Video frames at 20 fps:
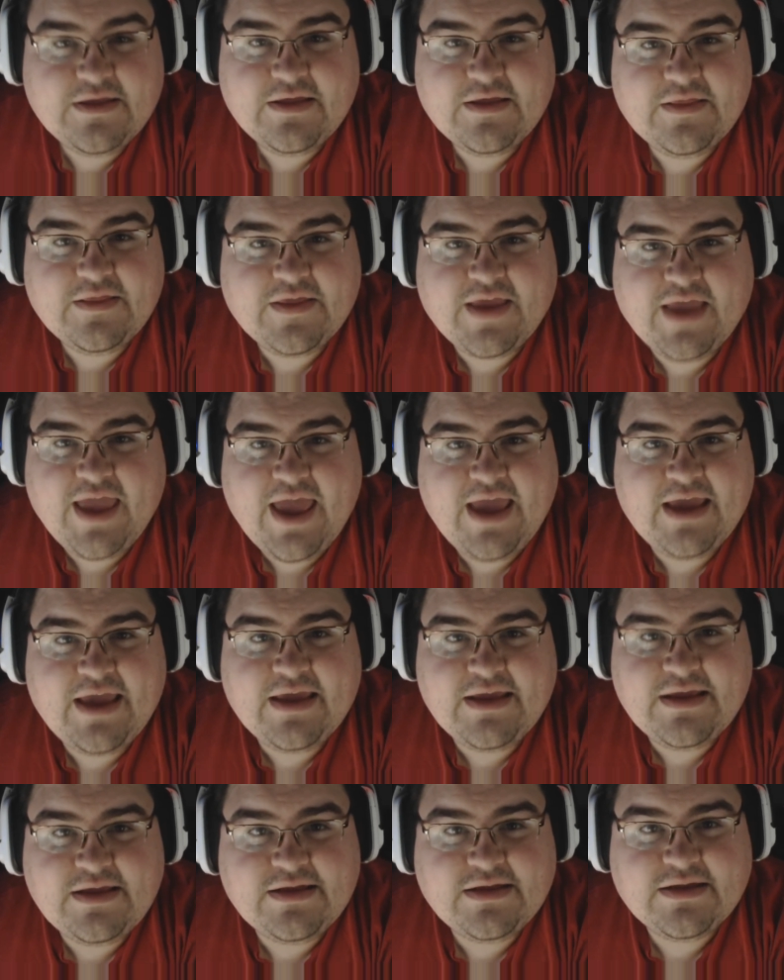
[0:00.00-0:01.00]
the
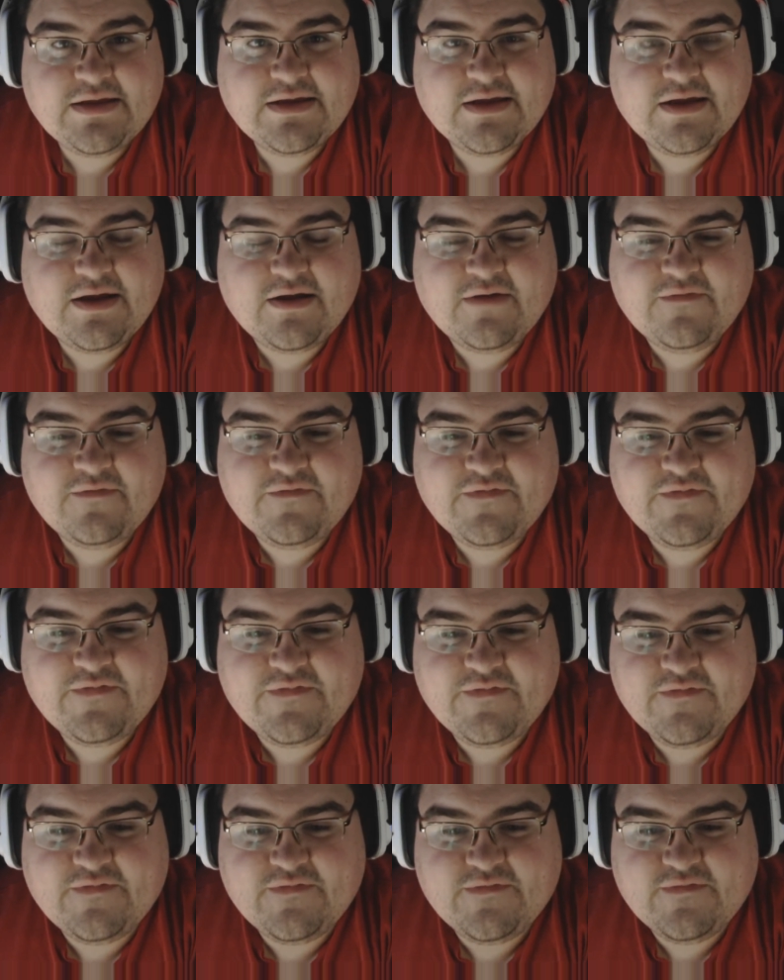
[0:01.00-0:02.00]
king of
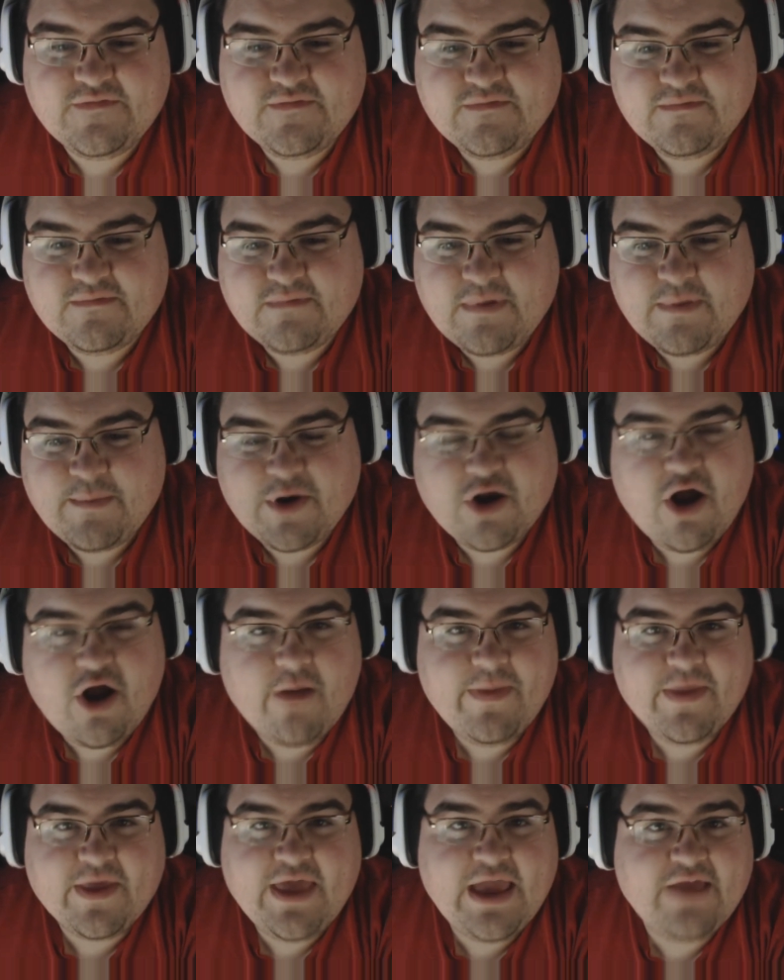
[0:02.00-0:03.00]
I'm going to call him
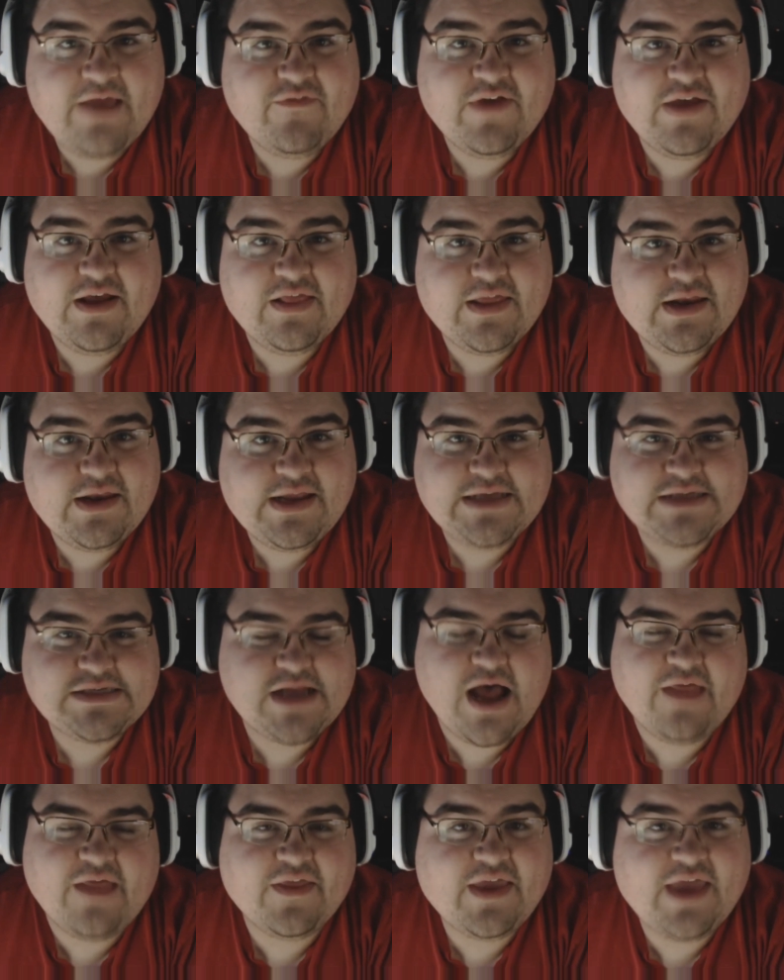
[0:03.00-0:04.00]
the King of England. He's
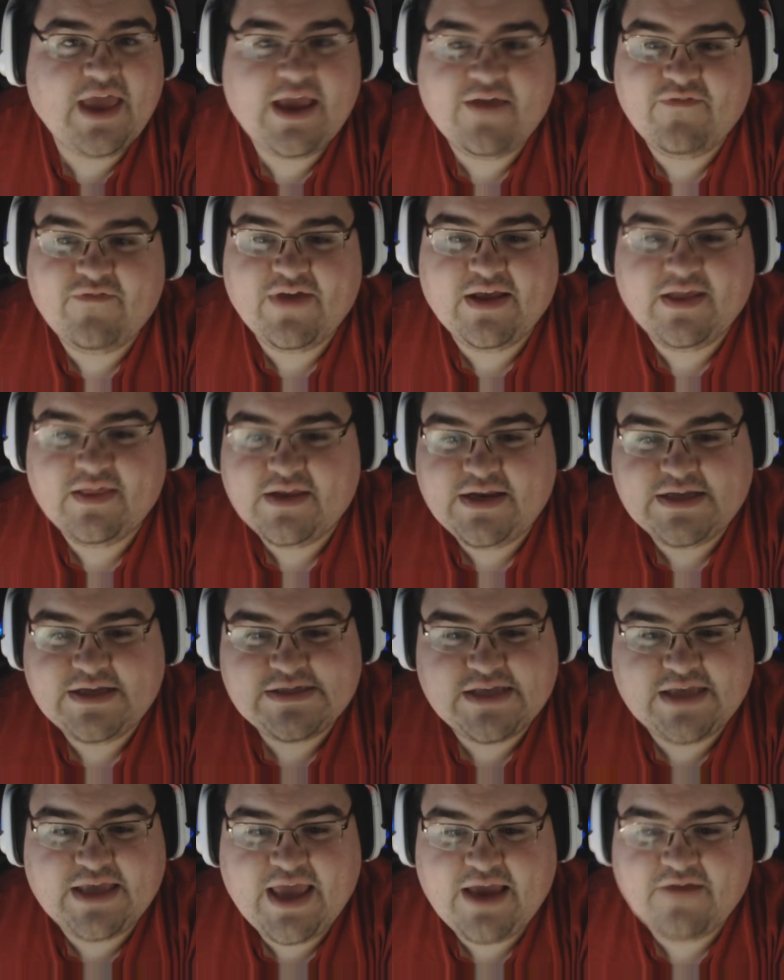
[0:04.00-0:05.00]
not the King of England. He's
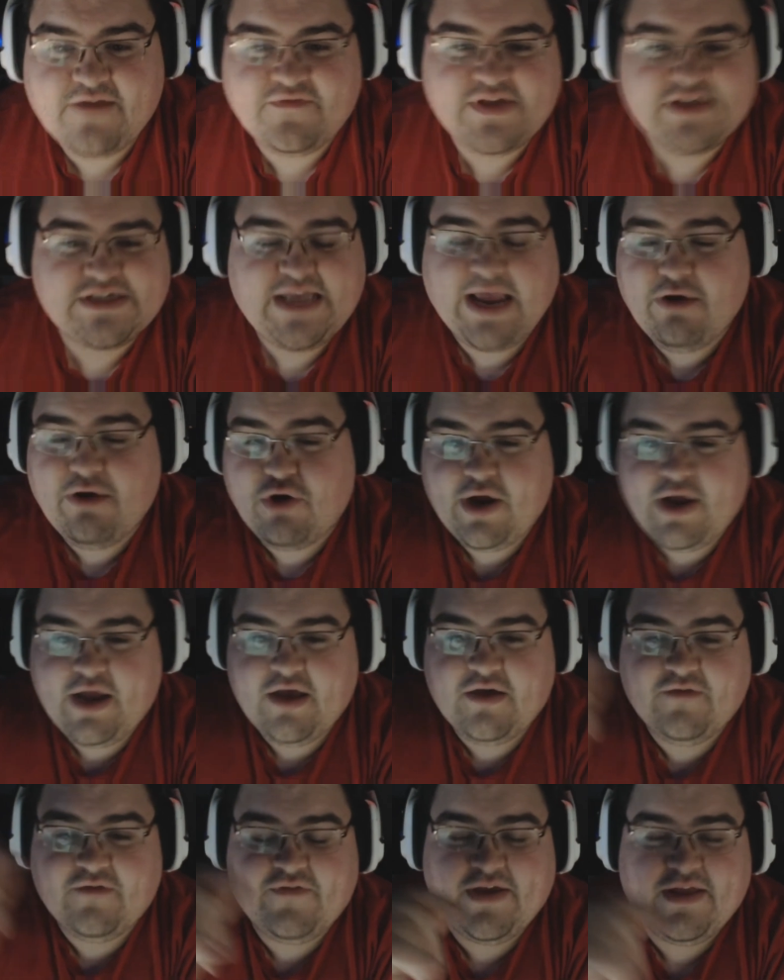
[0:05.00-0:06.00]
the King of this area
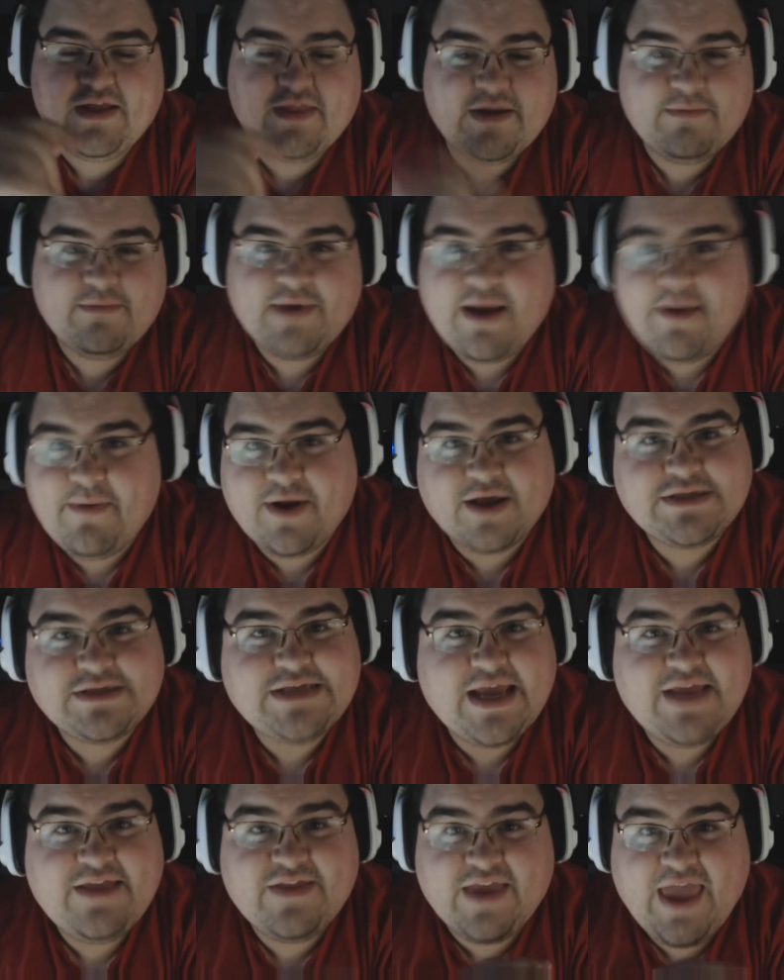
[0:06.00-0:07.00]
of England. But I'm going to
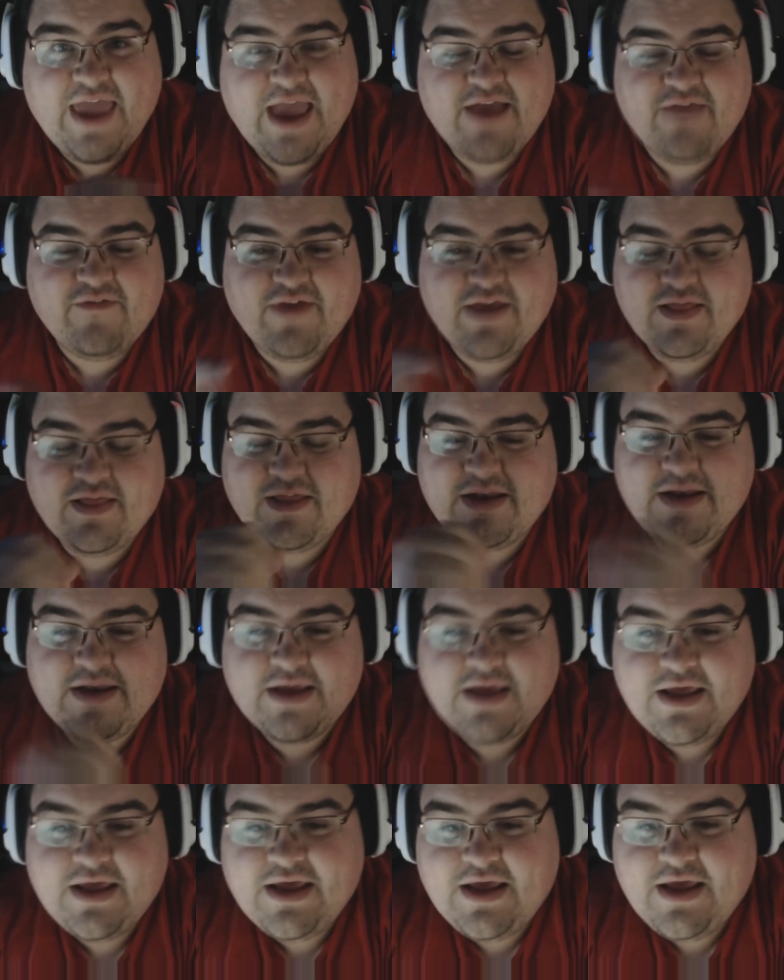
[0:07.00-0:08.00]
say the King of England
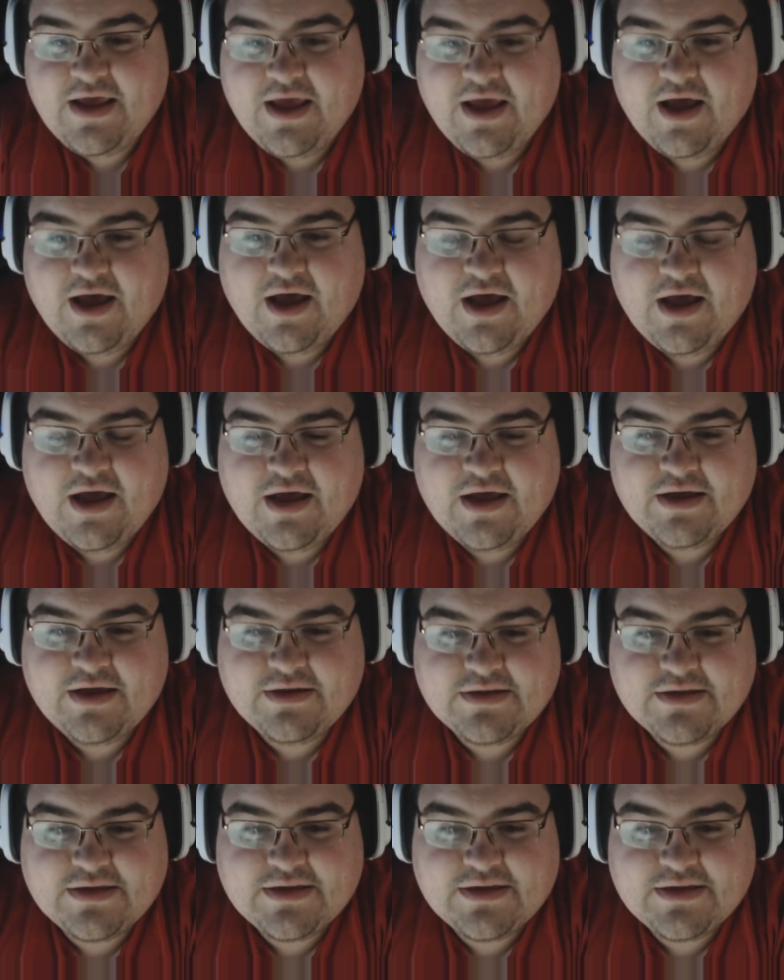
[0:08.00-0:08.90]
uh,